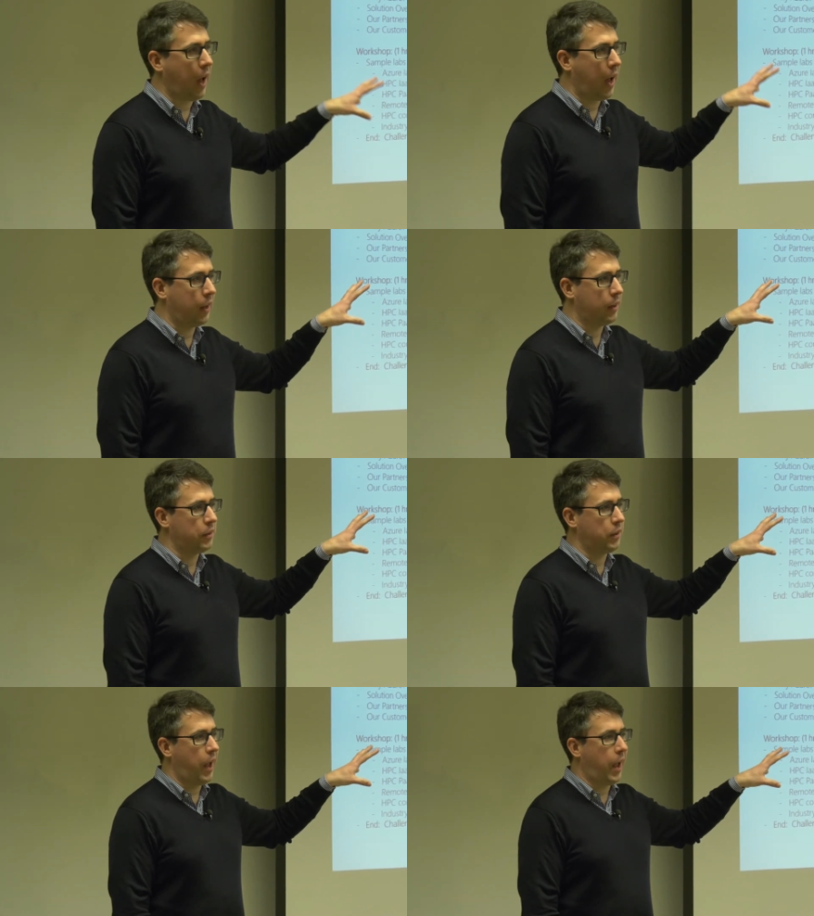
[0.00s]

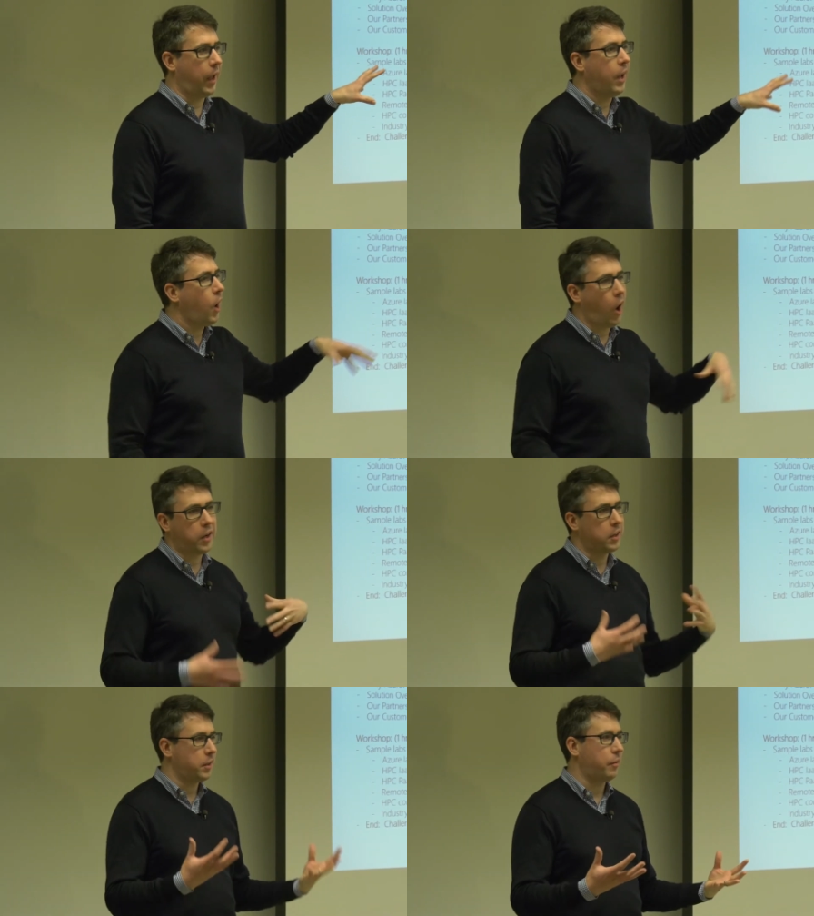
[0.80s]
and I
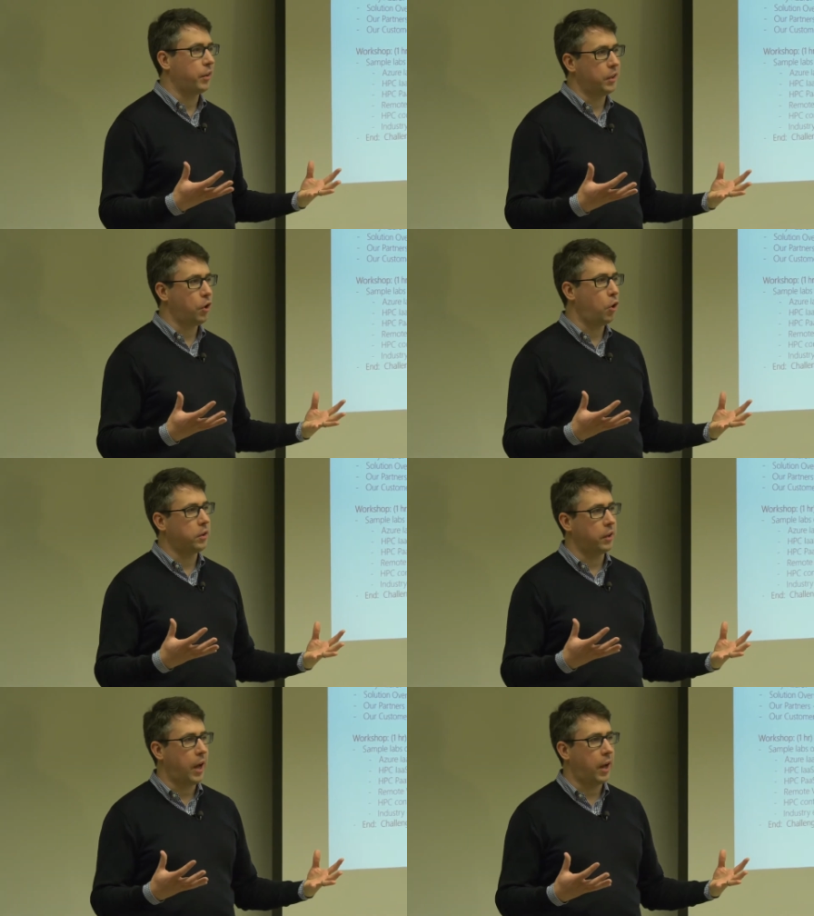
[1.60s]
can definitely talk
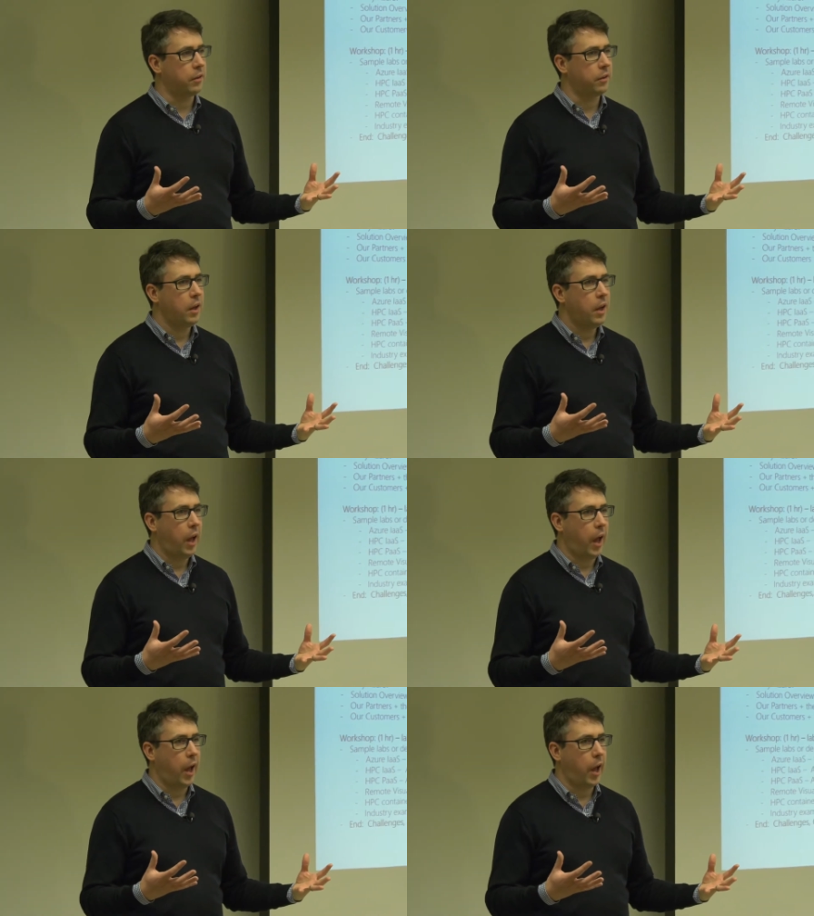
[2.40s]
to that,
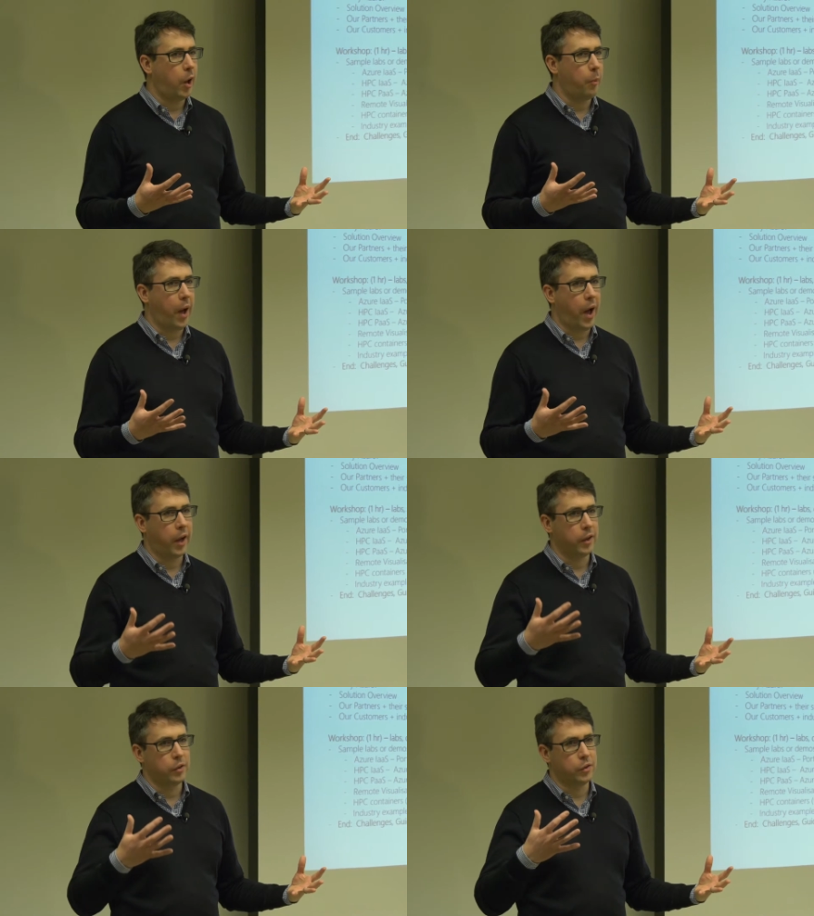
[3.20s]

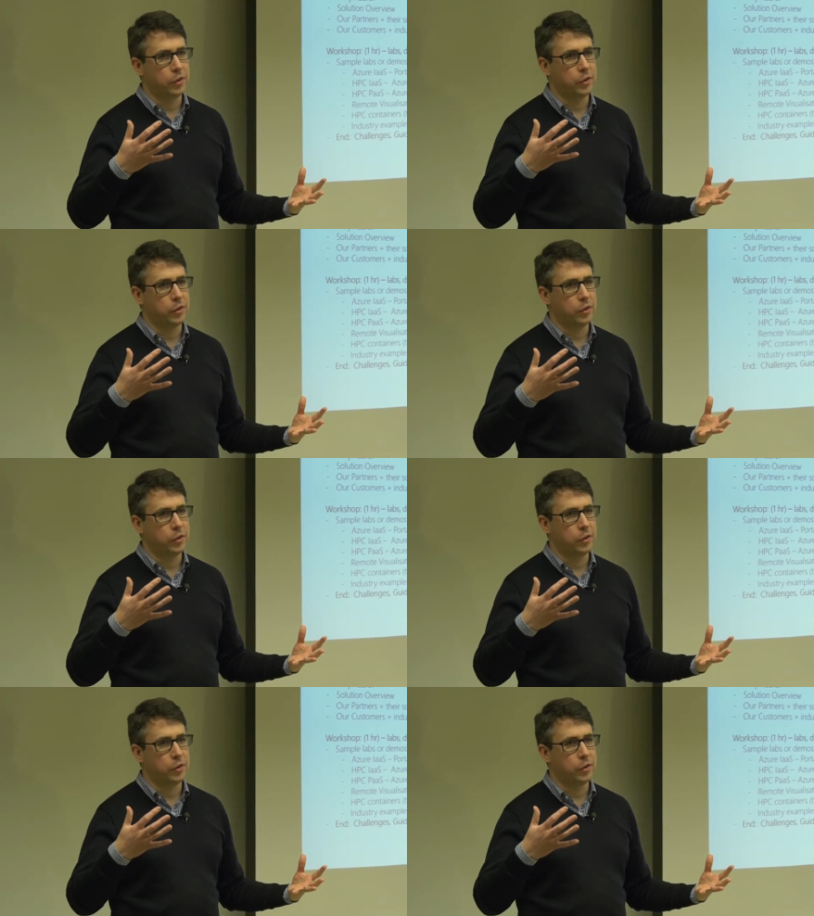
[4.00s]
and